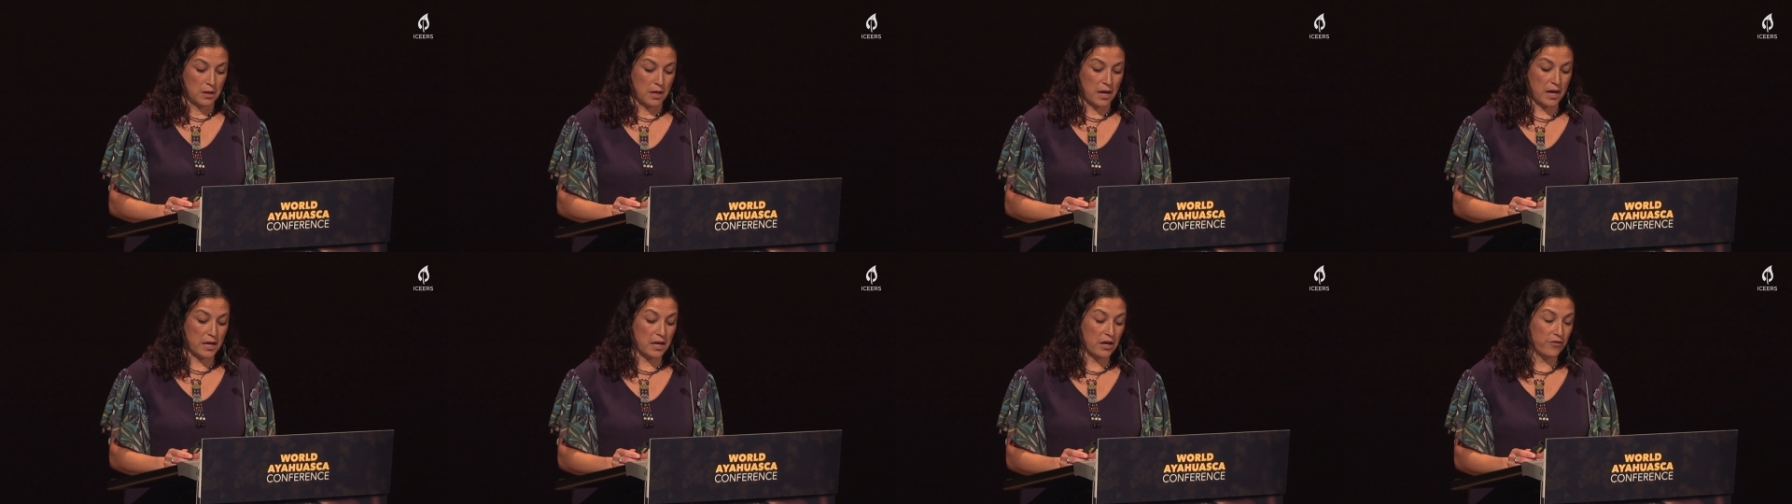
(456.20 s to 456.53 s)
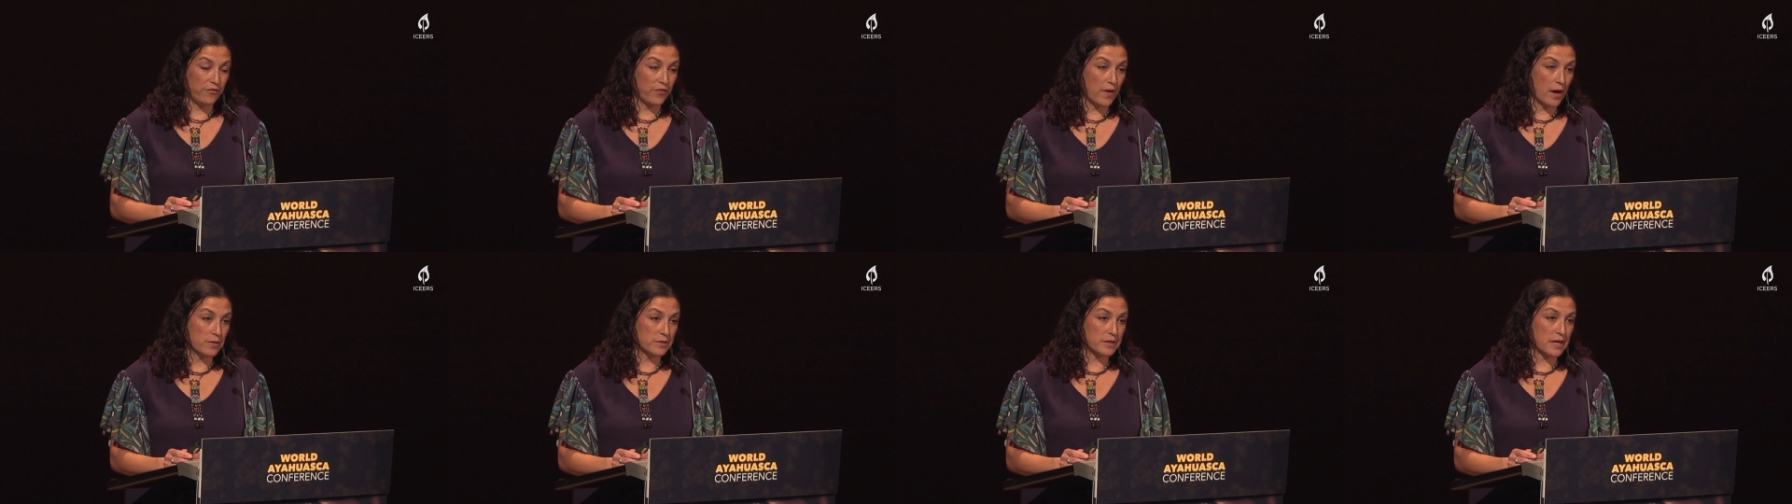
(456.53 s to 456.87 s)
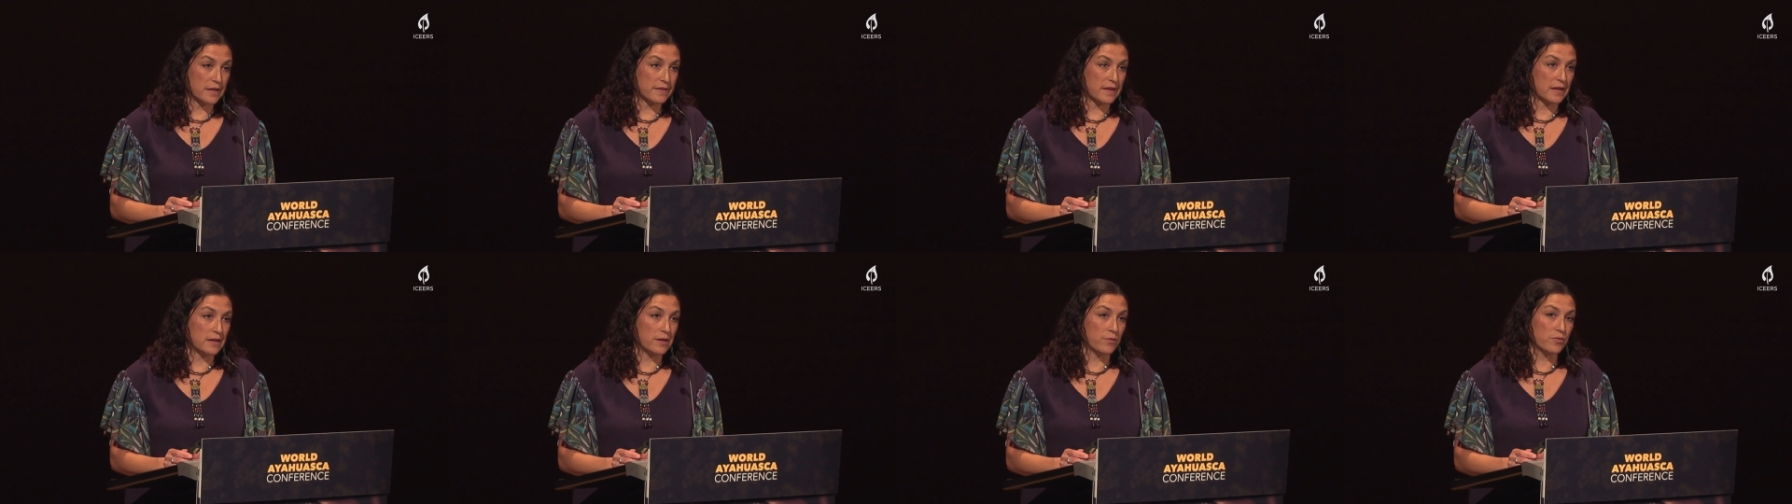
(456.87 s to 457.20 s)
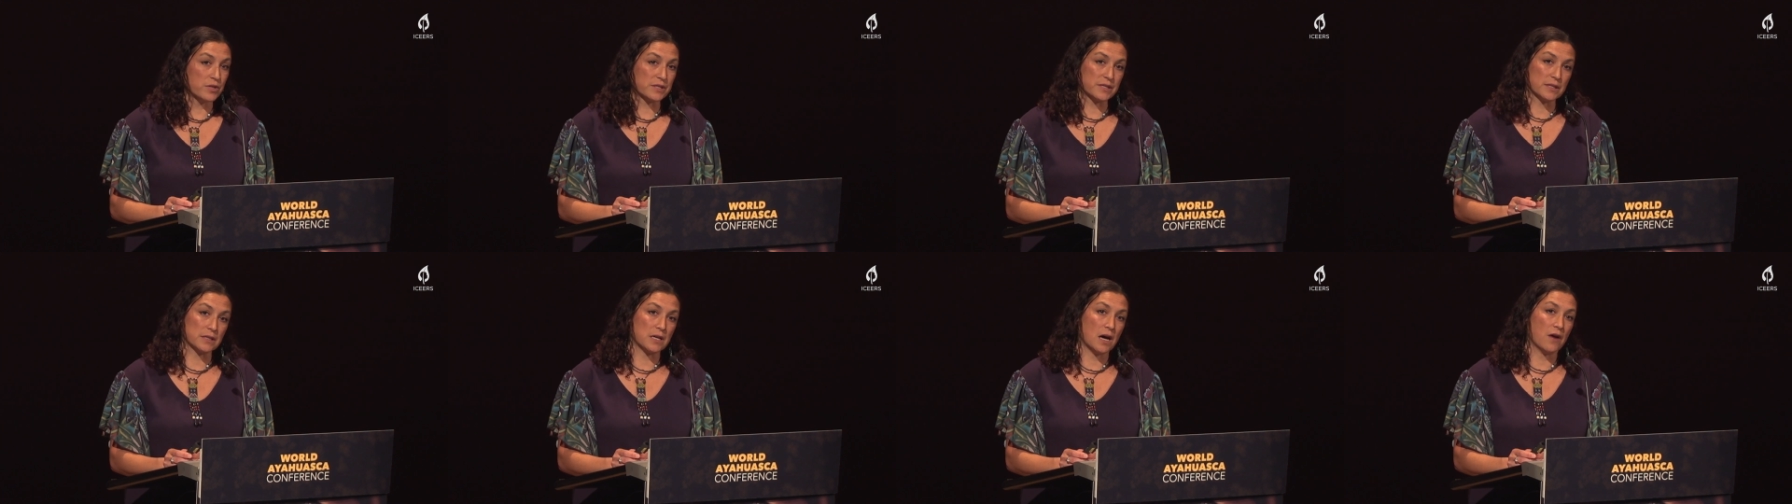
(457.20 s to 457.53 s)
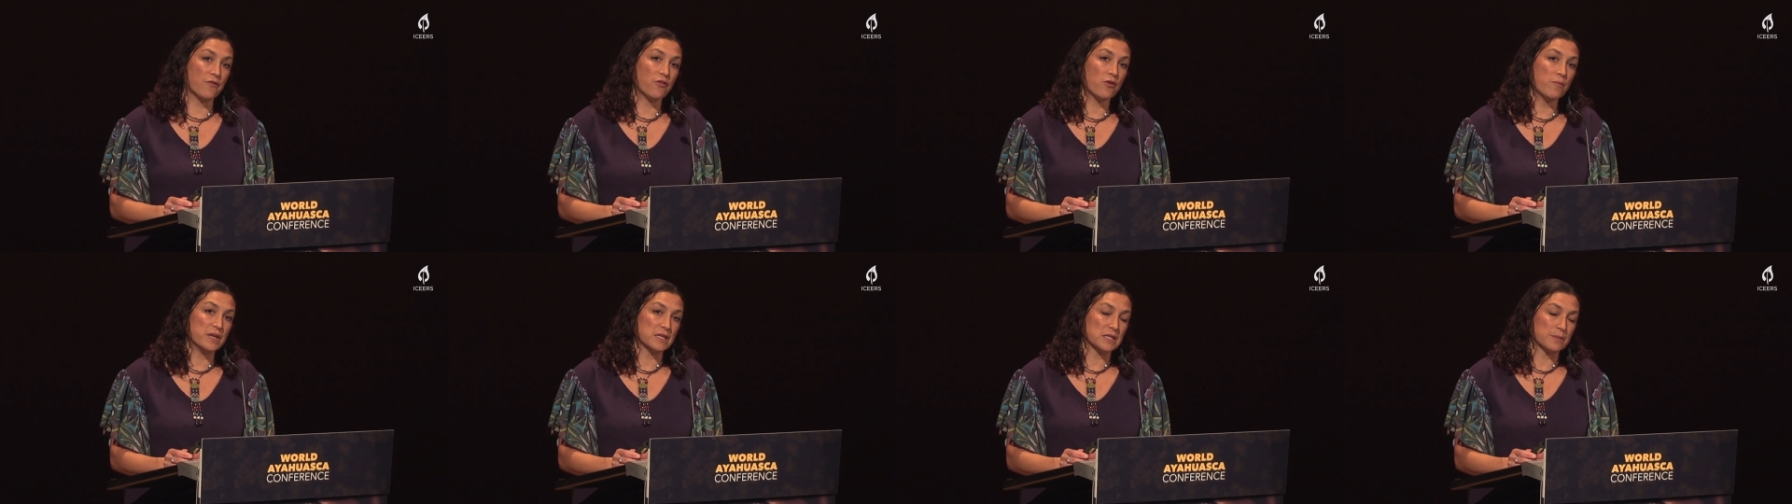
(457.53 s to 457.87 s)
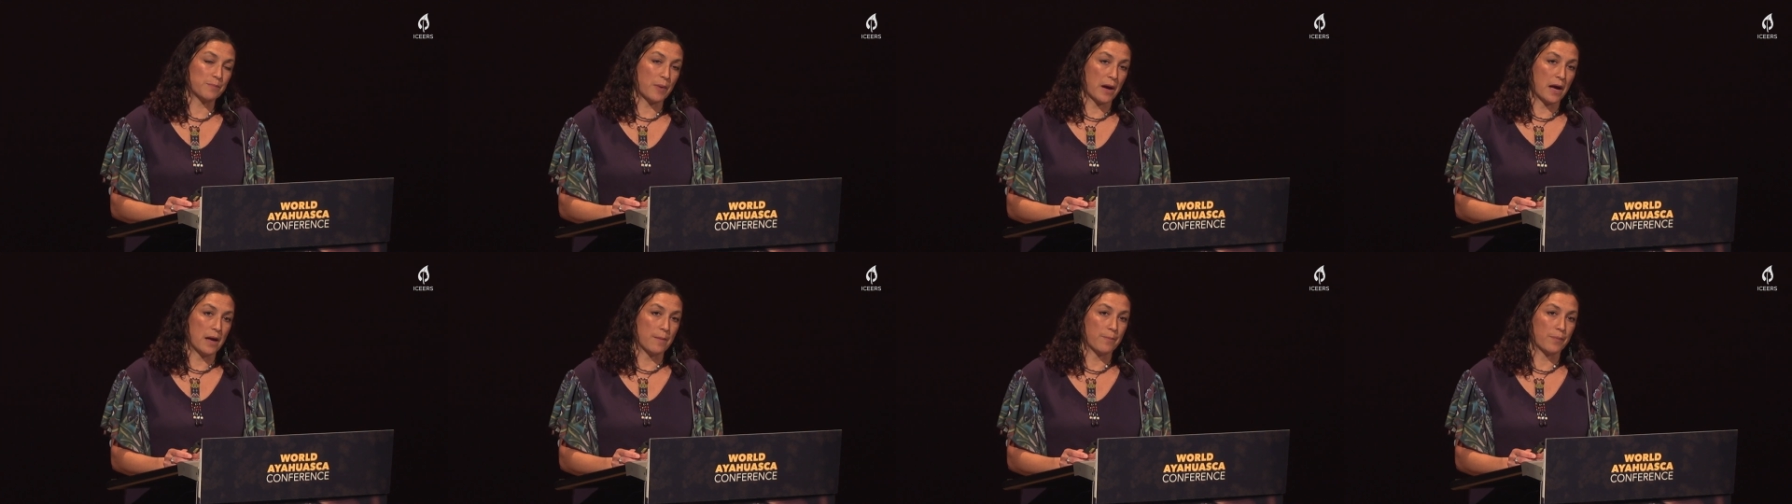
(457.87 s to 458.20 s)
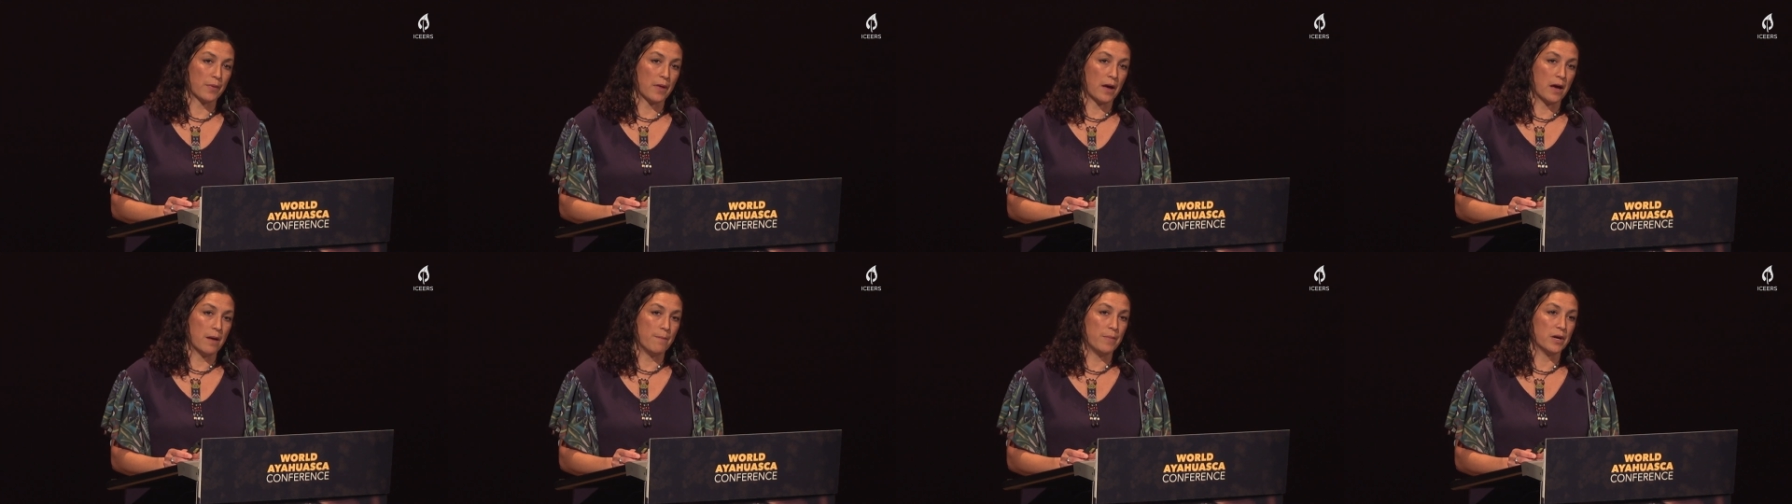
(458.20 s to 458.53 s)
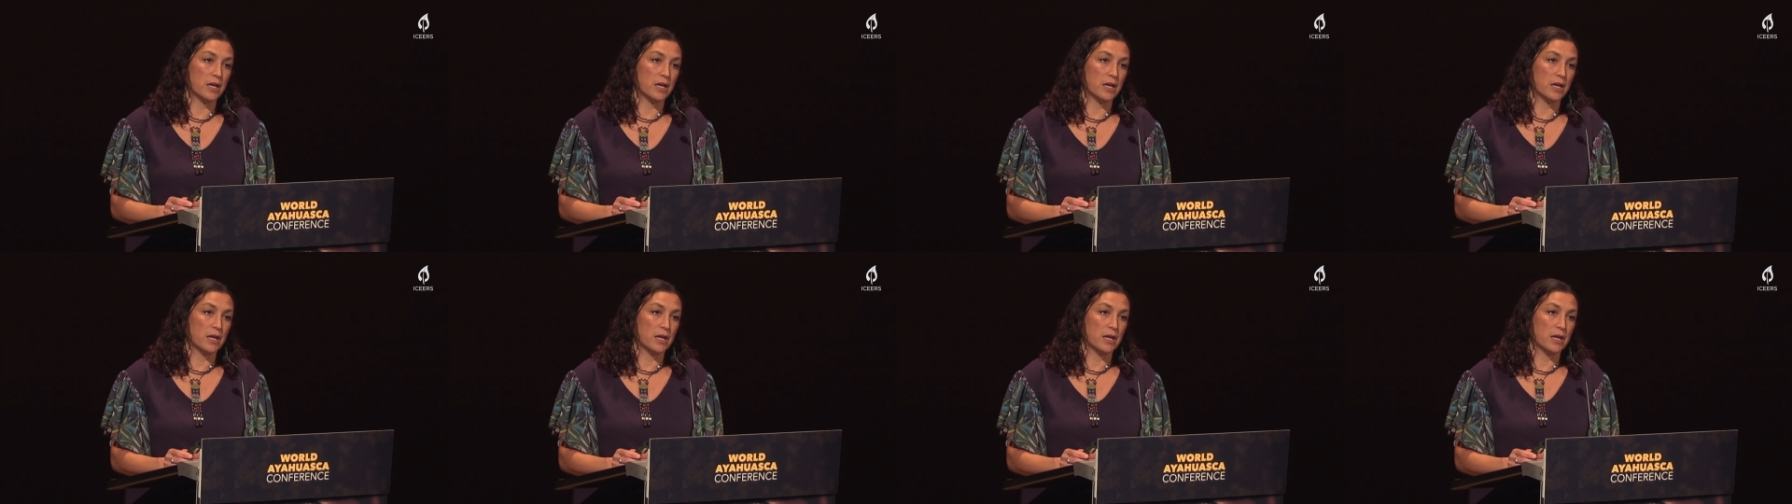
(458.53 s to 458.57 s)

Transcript: And I found out that it was the government's pipeline,